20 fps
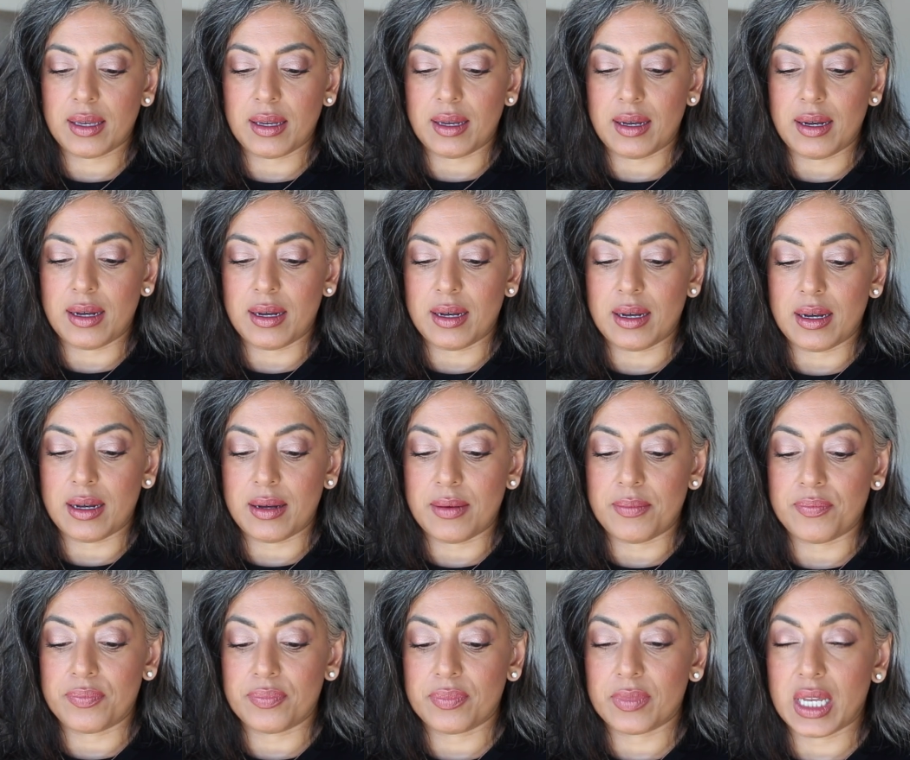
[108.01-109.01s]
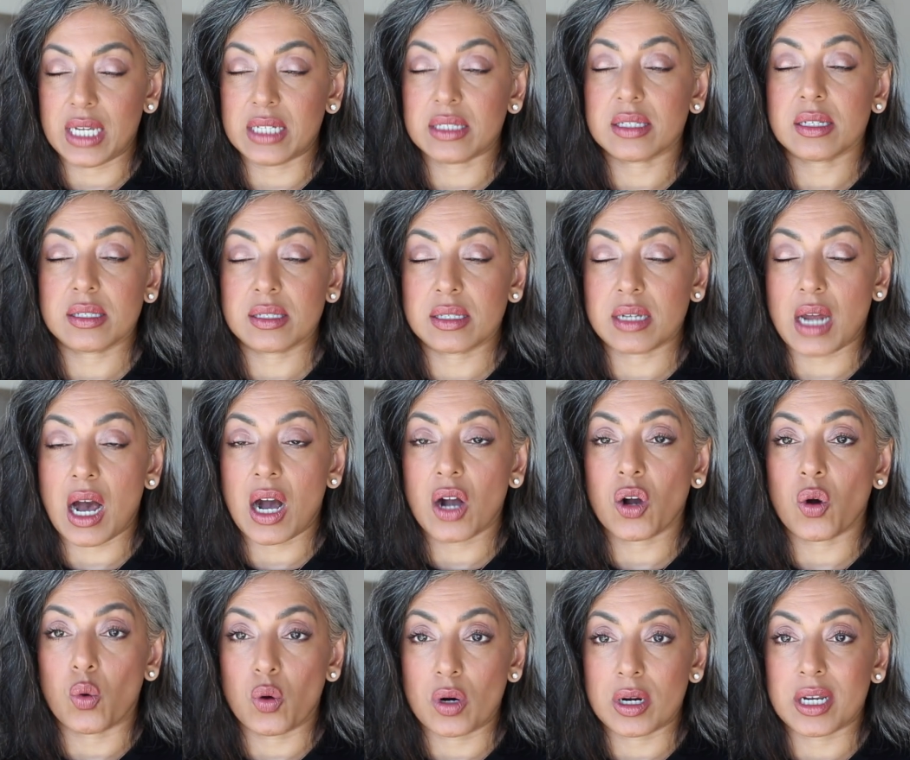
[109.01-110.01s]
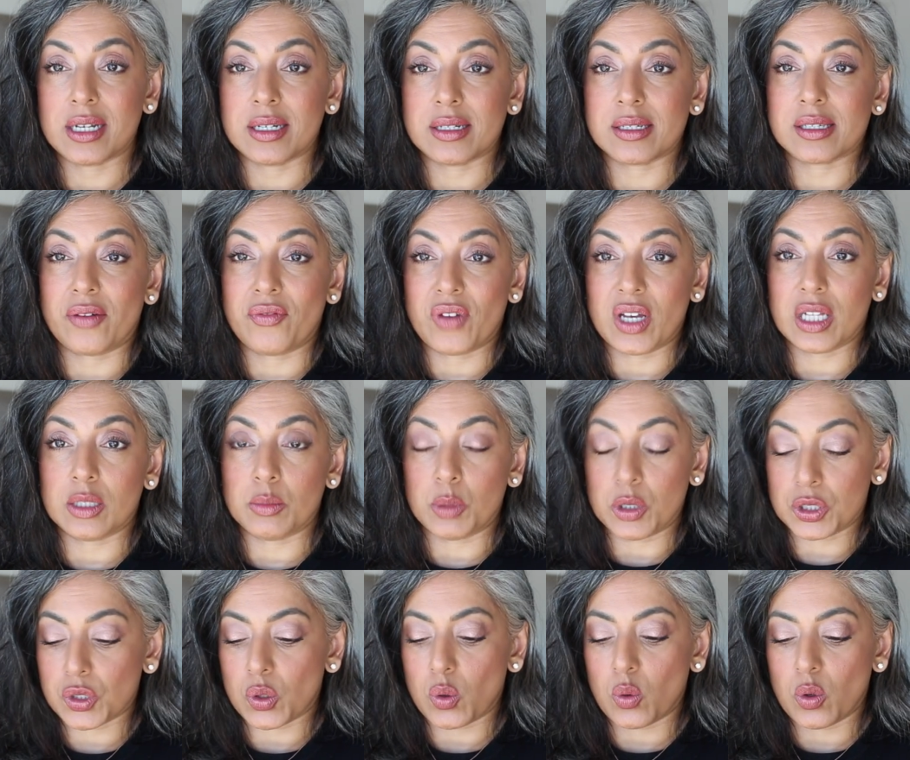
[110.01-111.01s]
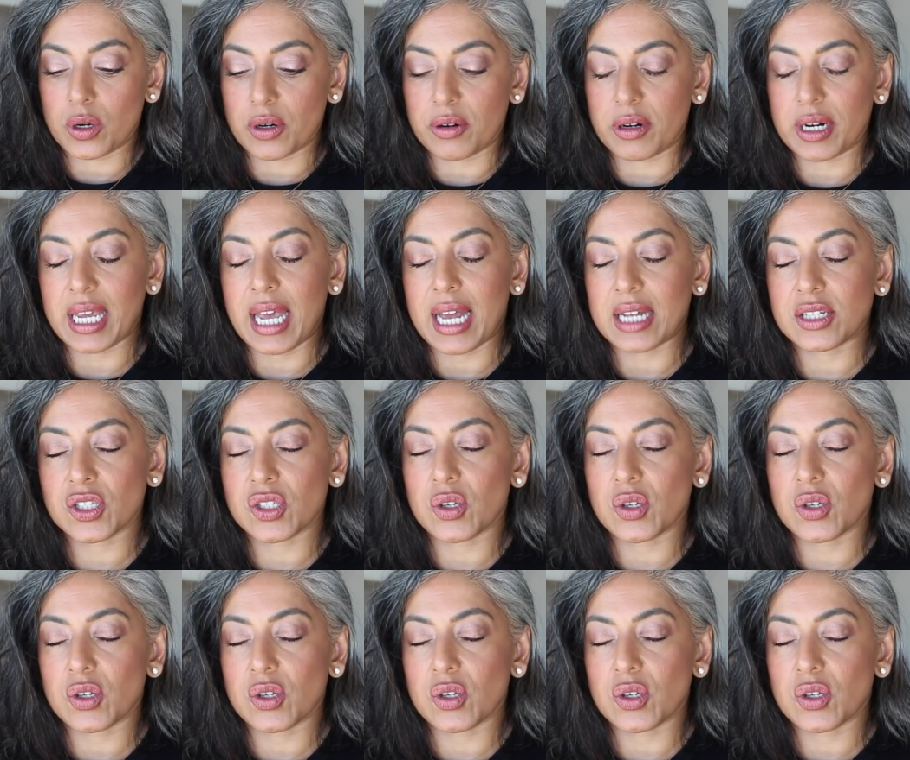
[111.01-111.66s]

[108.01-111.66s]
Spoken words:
into stock or is available to order again.